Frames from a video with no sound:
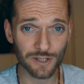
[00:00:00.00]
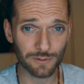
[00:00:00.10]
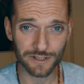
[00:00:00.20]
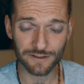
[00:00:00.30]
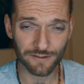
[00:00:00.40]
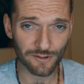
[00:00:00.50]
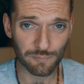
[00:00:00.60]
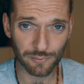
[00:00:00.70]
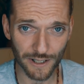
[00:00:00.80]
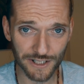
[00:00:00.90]
which is a very
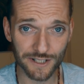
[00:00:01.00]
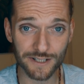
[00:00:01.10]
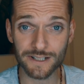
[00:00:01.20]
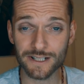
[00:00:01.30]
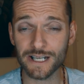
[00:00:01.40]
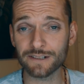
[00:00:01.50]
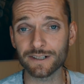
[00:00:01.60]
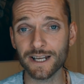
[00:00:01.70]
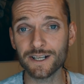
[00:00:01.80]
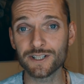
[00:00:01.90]
precious and sacred
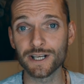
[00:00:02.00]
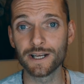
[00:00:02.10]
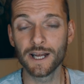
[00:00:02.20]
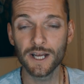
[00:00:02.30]
energy,